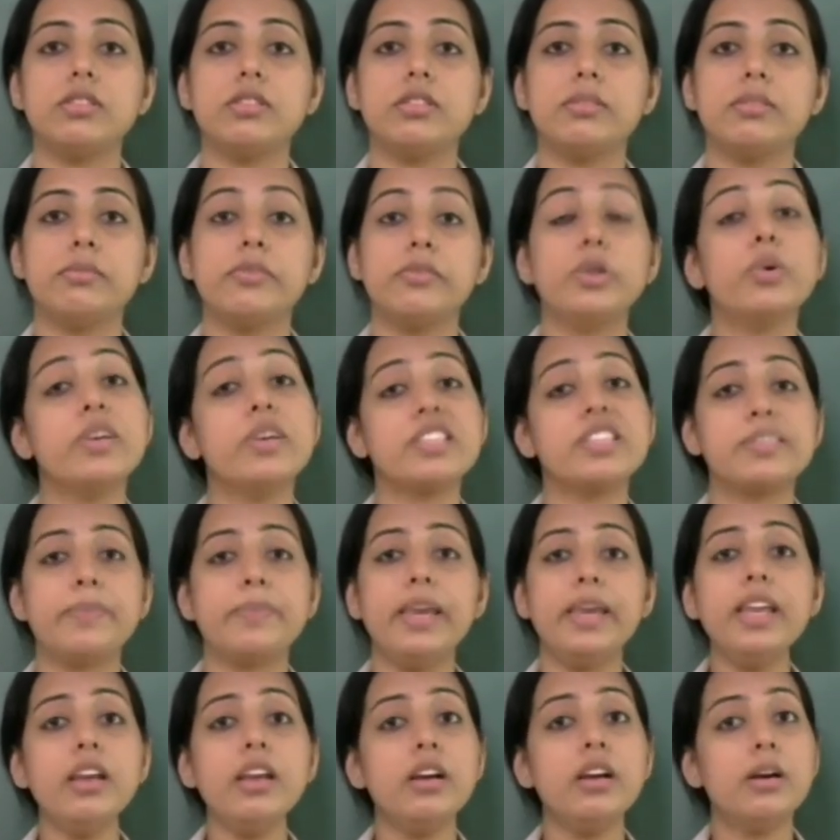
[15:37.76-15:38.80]

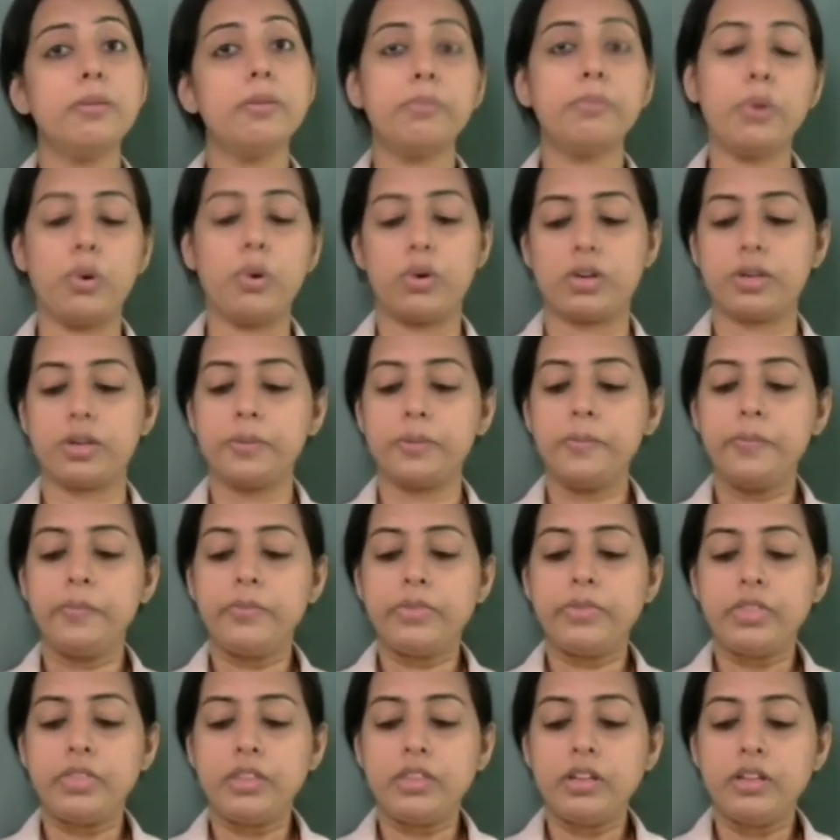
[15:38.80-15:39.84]
USB port.
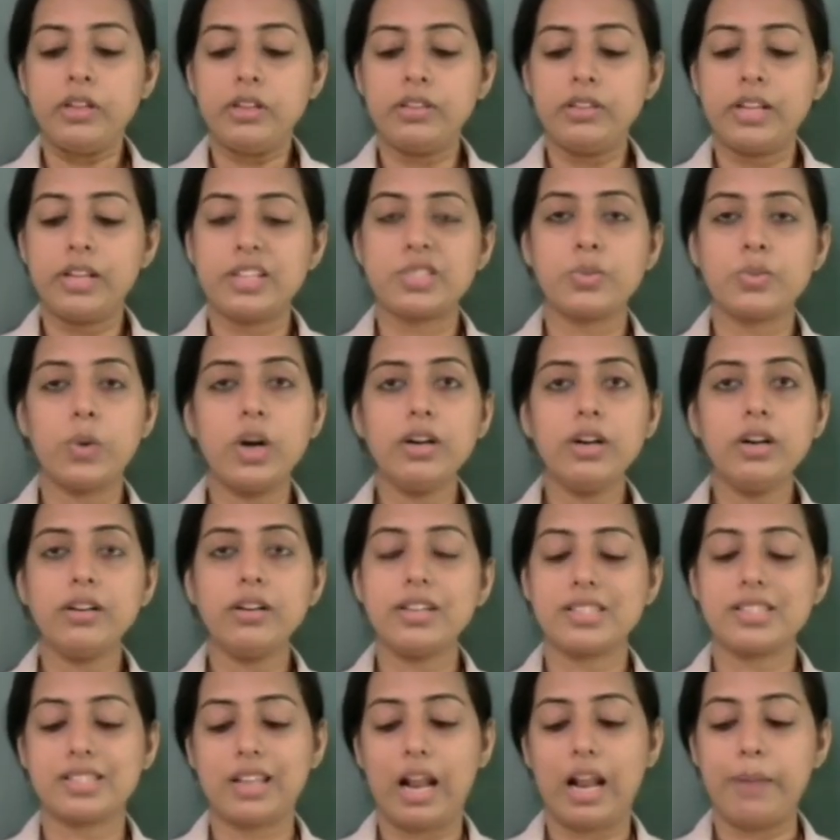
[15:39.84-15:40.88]
That's what
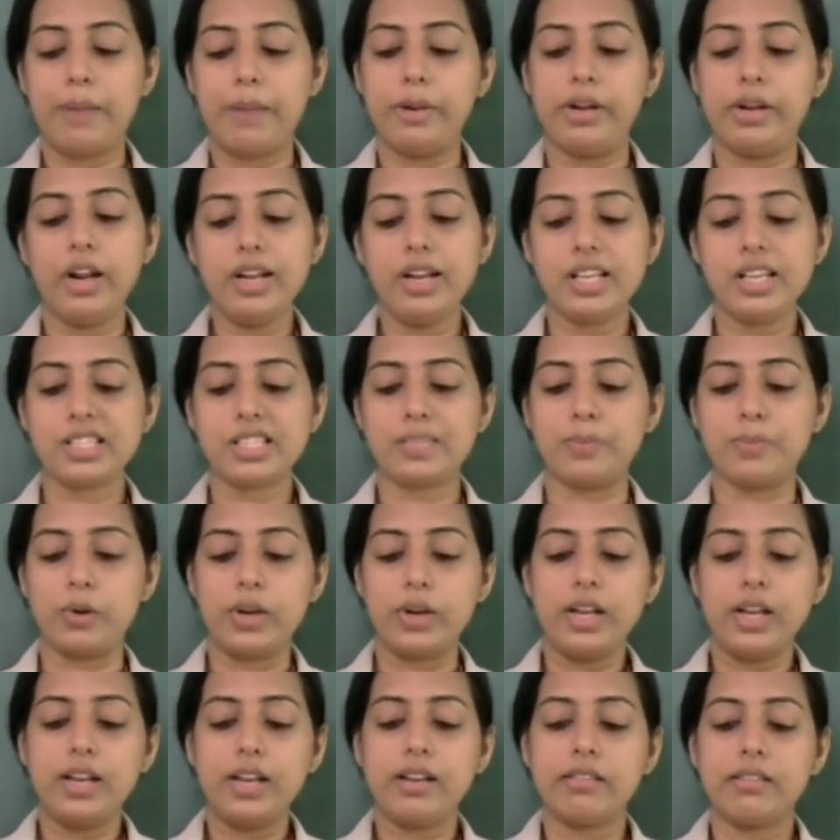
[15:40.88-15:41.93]
described in your
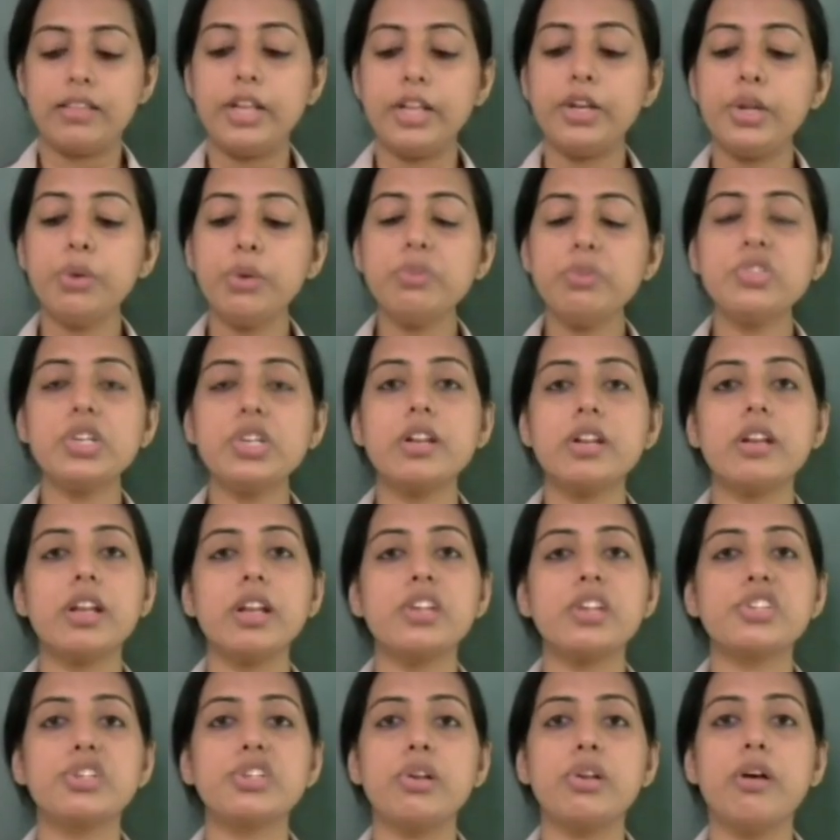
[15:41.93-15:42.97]
textbook. The new
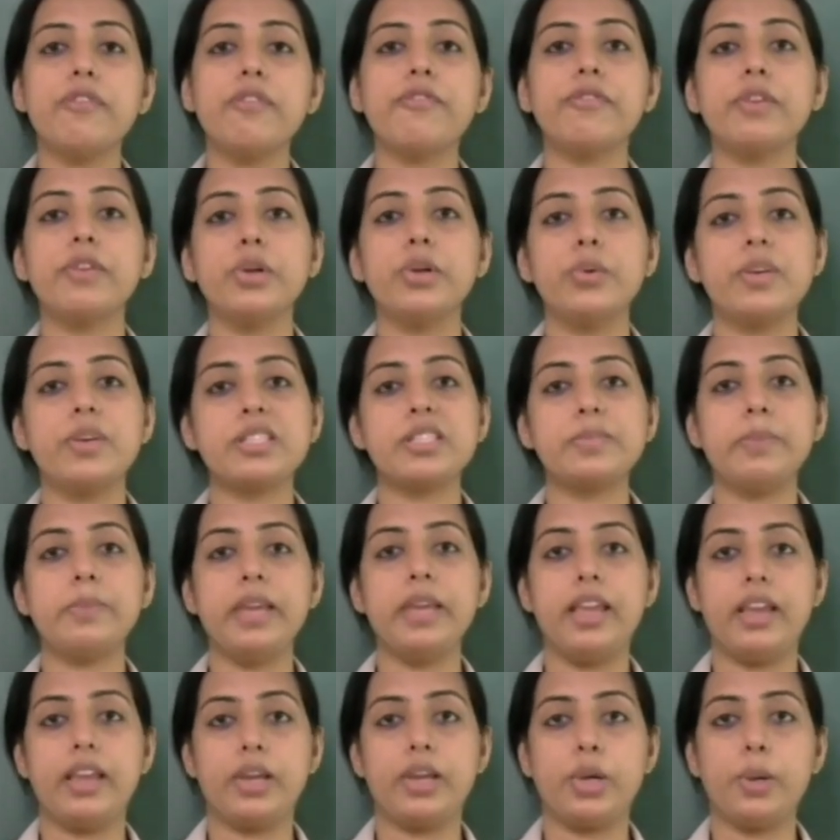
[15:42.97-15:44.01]
generation of
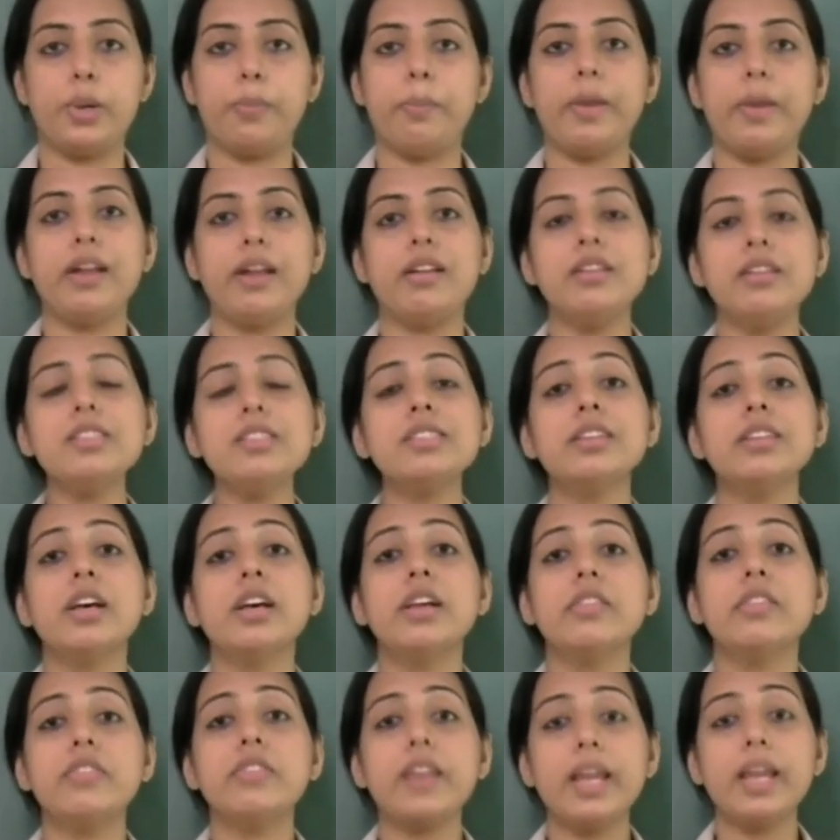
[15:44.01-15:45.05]
USB equipment is
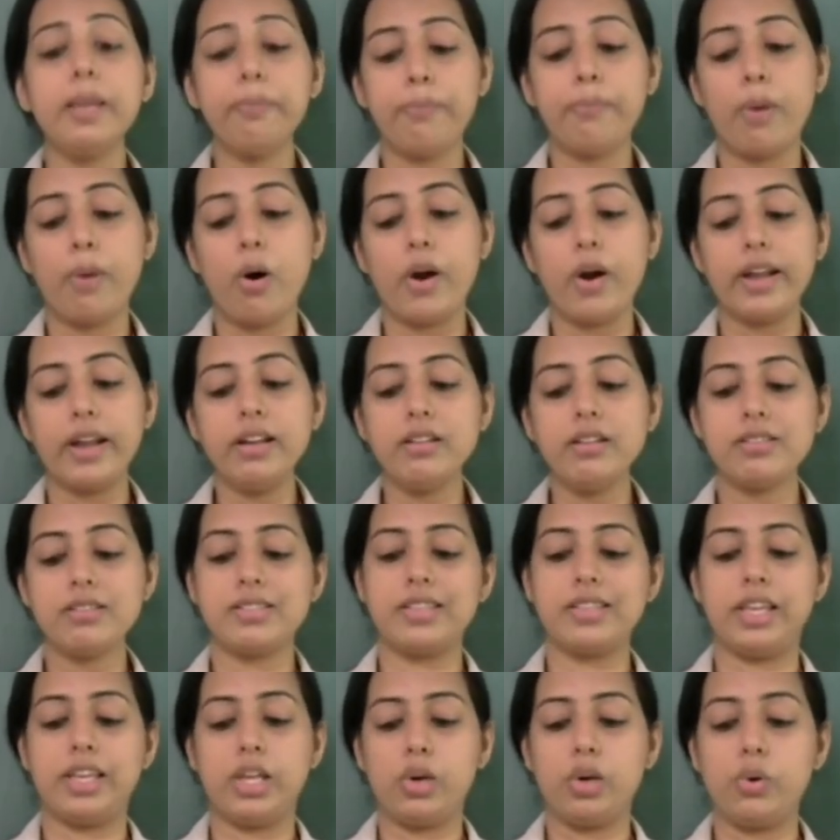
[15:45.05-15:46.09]
3.0,
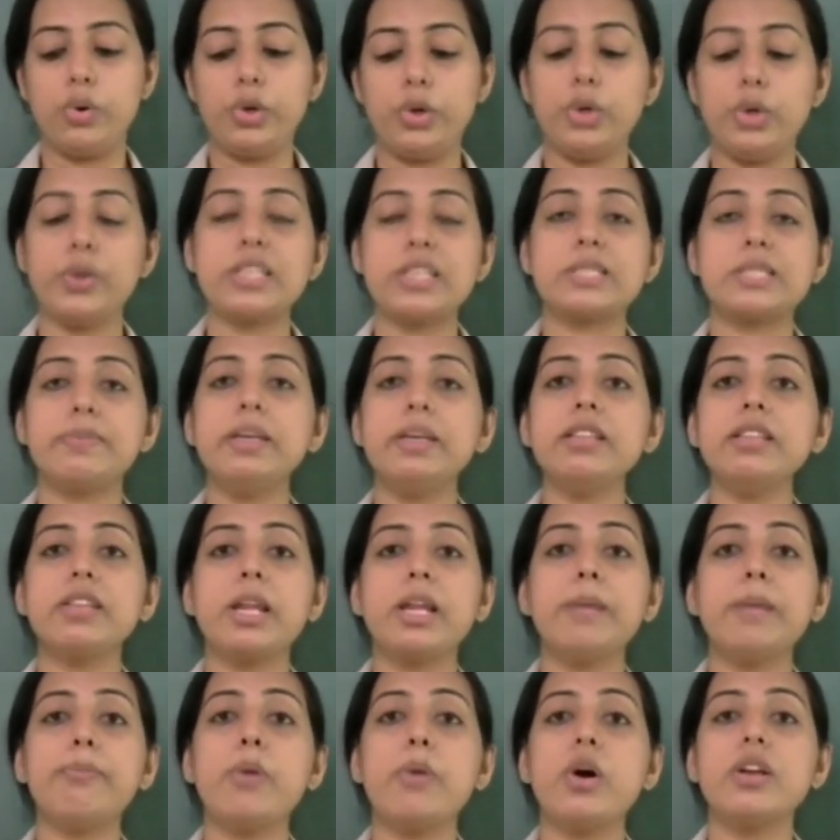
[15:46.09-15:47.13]
USB
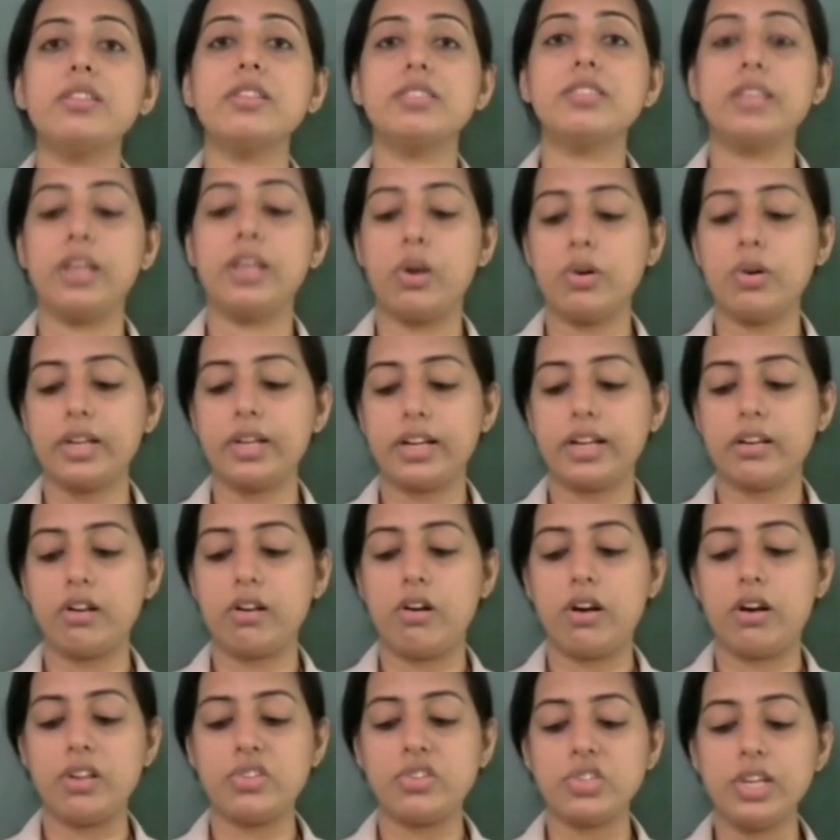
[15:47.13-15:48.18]
3.0
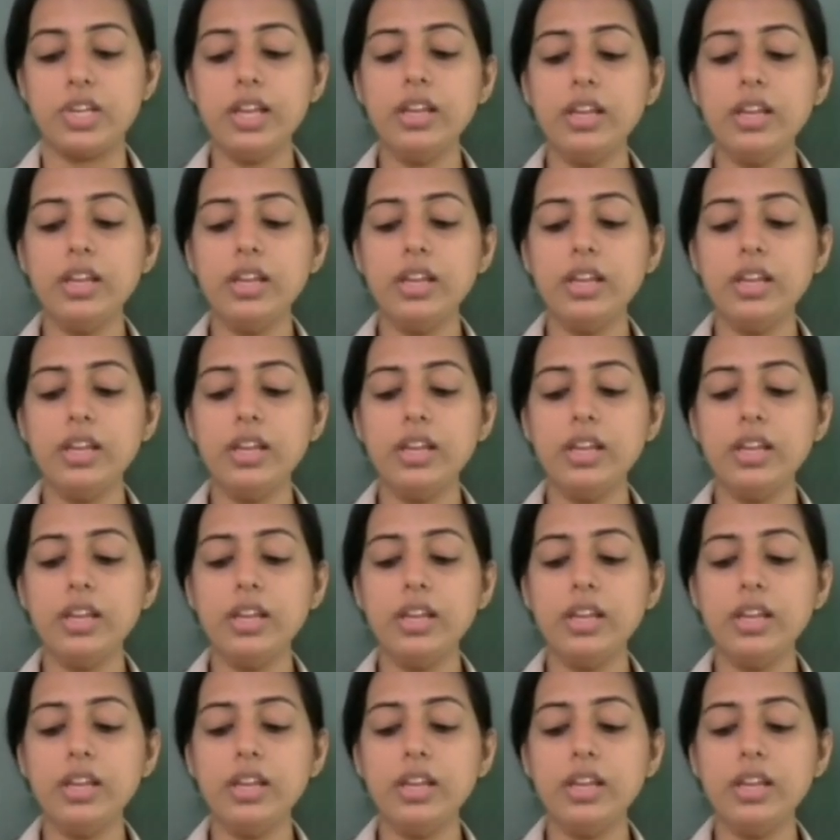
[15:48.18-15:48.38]
technology,